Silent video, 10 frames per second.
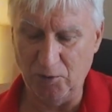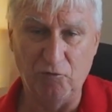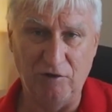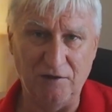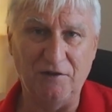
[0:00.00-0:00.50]

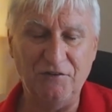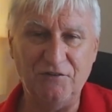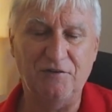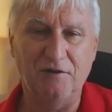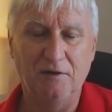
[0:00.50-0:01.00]

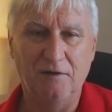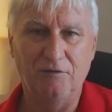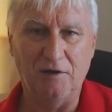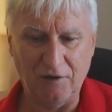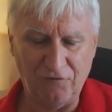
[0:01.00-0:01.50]
released
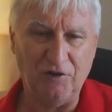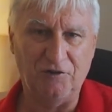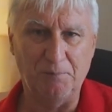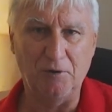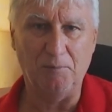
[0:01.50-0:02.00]
that had fixed
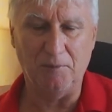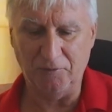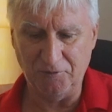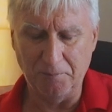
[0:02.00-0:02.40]
the problems.